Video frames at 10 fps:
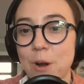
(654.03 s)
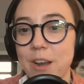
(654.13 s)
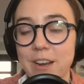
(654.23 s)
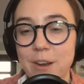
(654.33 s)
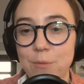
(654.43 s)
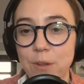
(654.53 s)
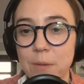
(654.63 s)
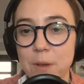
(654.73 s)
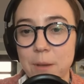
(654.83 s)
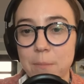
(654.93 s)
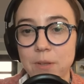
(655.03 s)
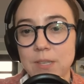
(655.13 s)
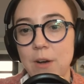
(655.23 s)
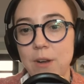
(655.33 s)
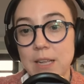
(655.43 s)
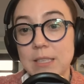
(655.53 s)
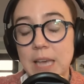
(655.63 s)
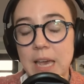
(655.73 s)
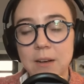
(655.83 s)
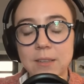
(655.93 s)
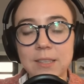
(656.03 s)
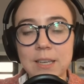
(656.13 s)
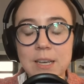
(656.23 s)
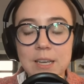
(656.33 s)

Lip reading: market and really being built out at scale.